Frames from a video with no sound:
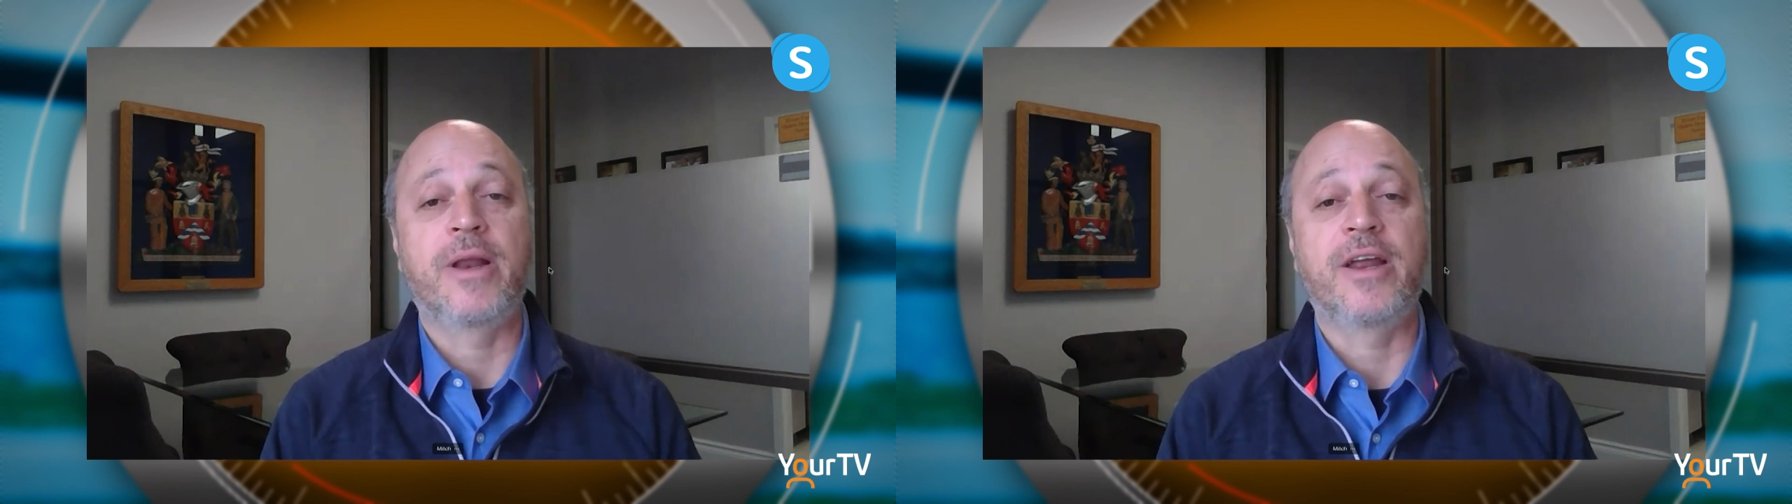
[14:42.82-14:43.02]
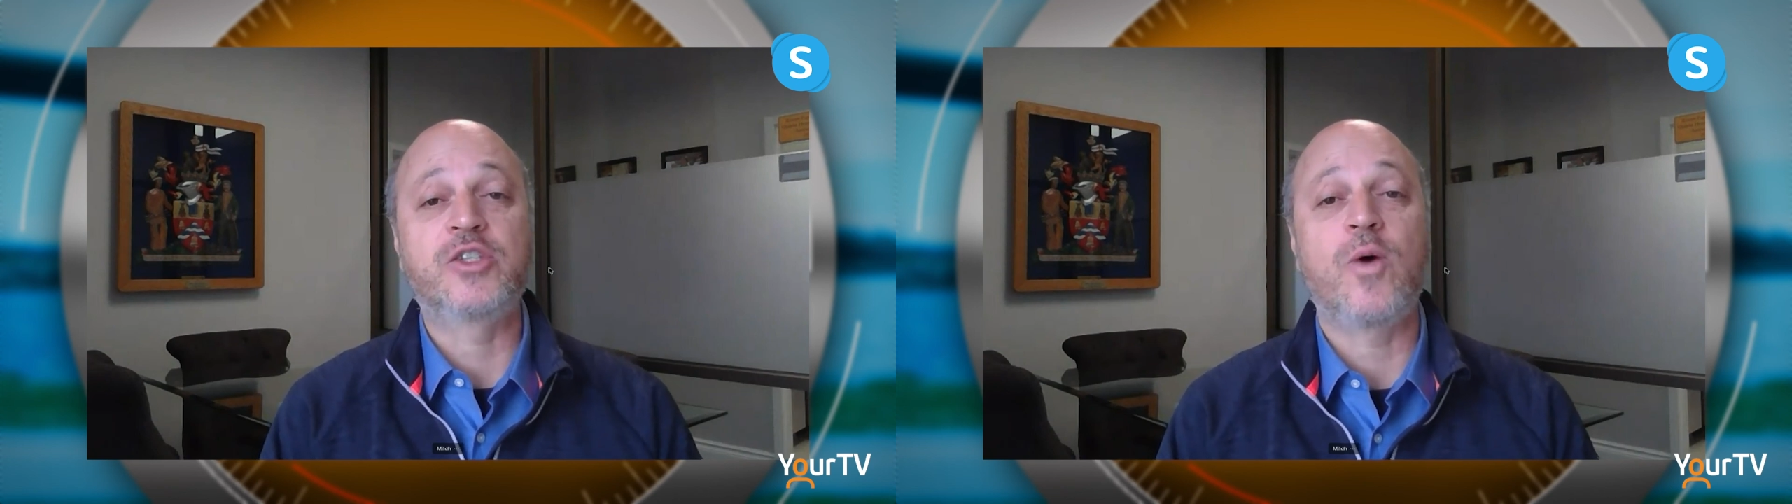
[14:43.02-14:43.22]

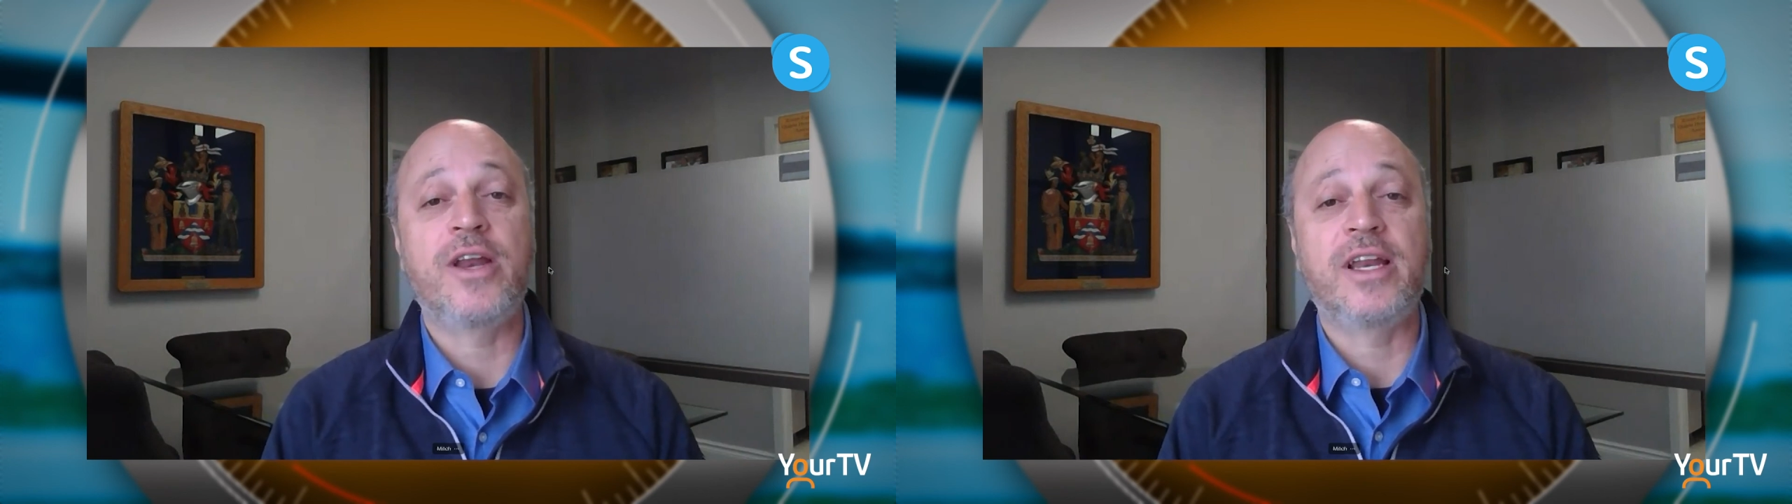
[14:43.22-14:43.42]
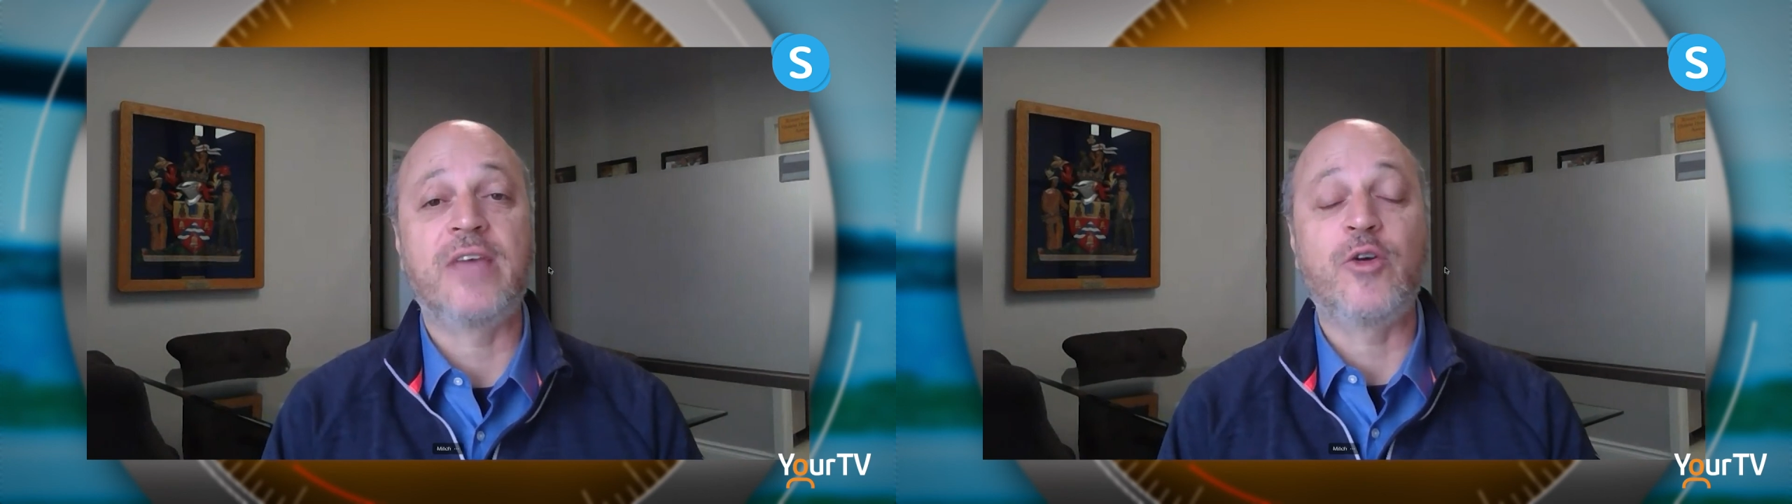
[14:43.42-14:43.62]
But I just
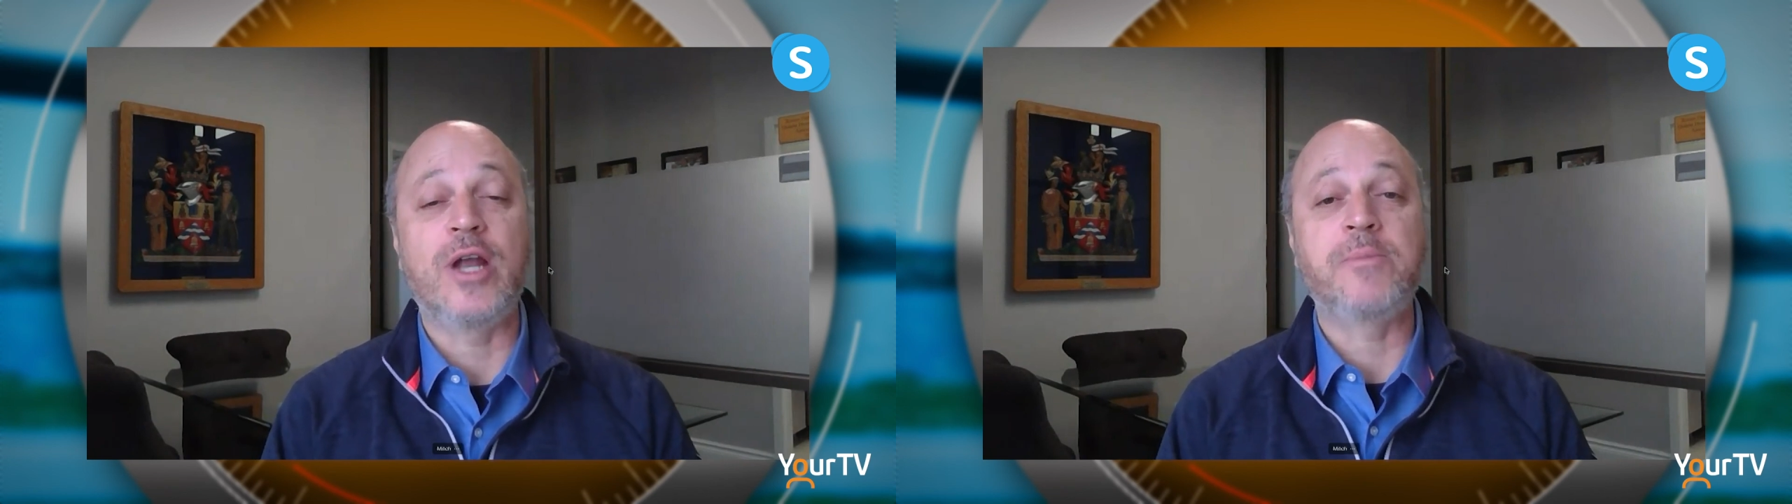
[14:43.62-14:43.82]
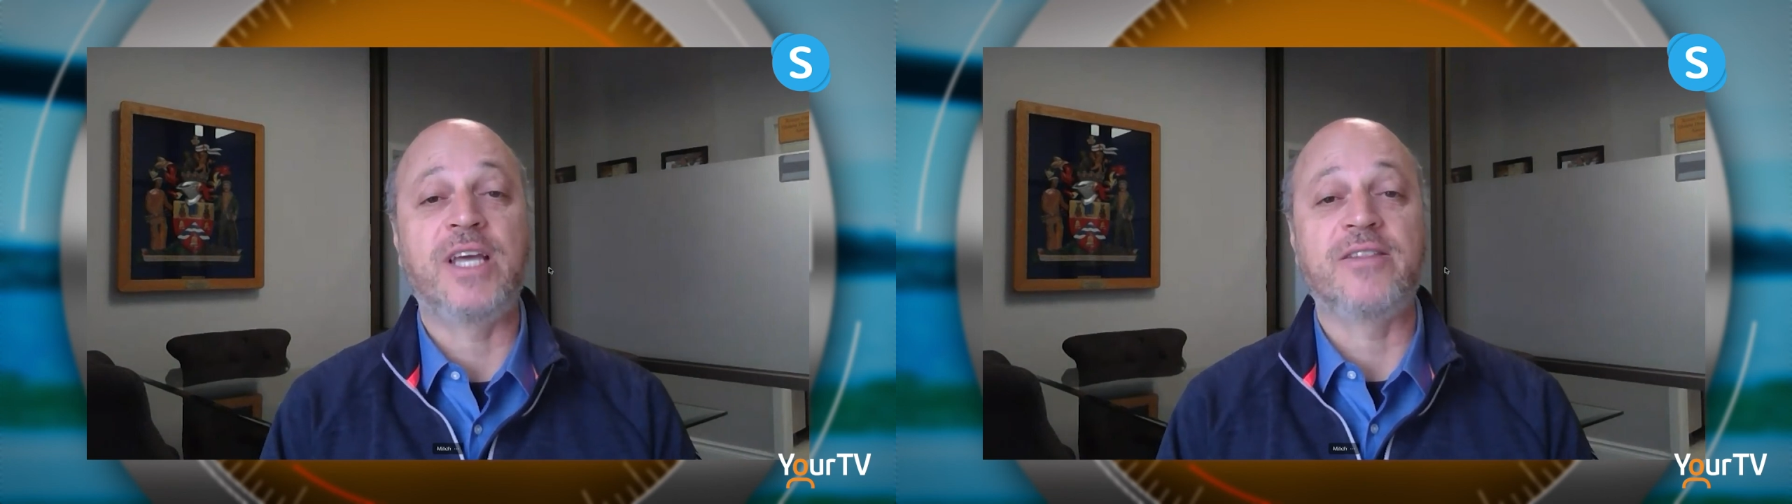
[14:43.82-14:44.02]
wanted to give you an
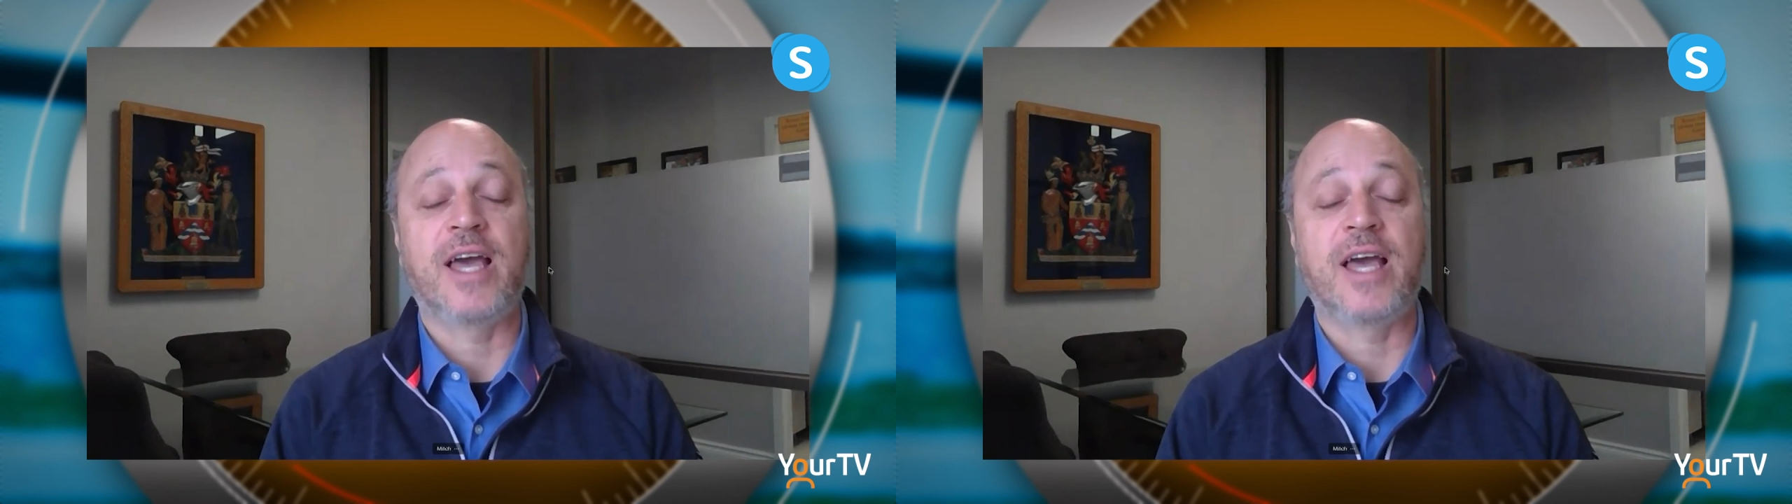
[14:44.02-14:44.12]
update